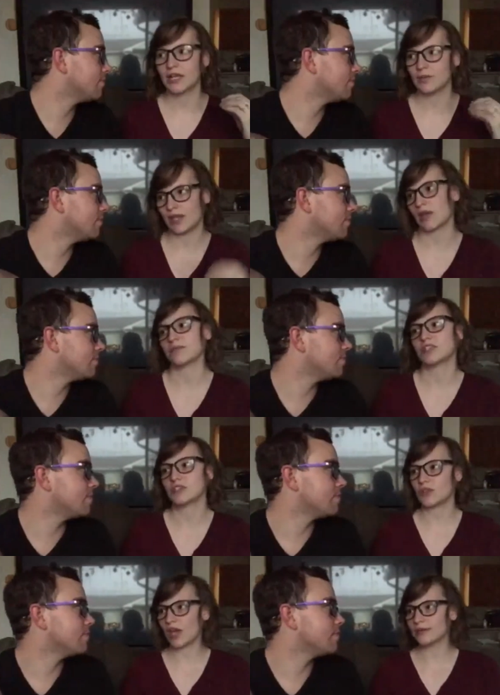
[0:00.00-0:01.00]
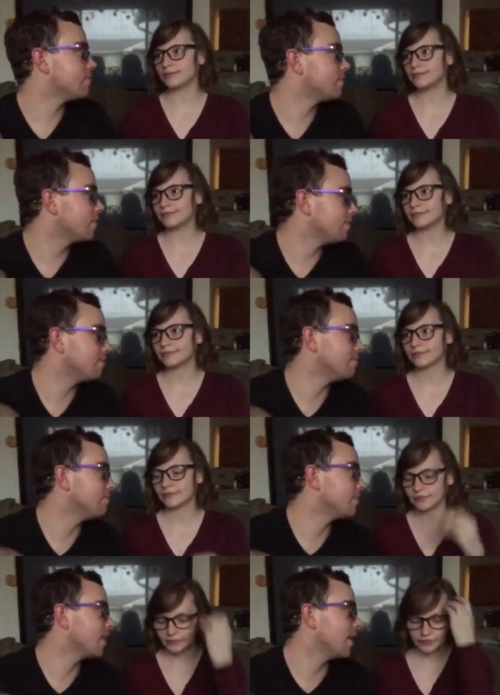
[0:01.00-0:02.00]
Speaker 1: in being able to do that.
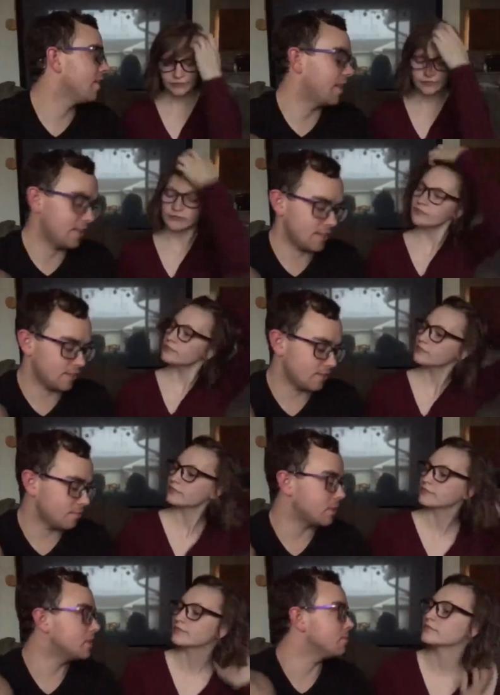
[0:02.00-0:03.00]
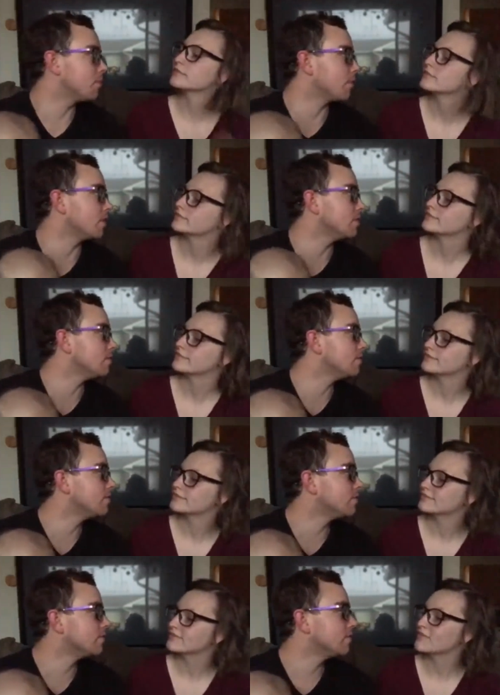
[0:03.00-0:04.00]
Speaker 2: Mm-hmm. And that's important.
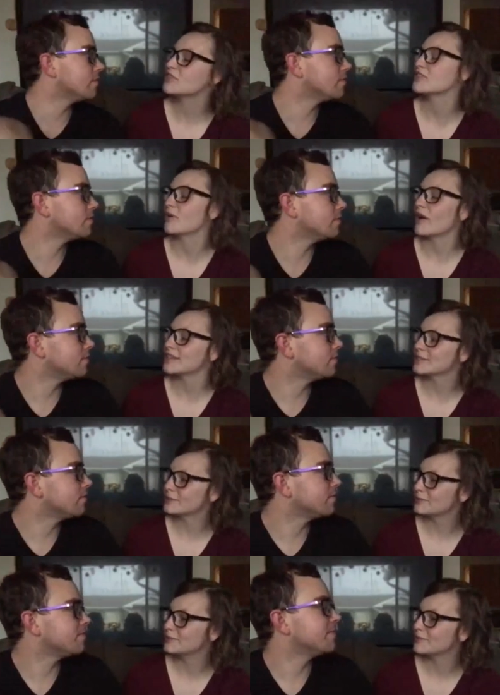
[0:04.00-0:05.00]
Speaker 1: You're so awesome.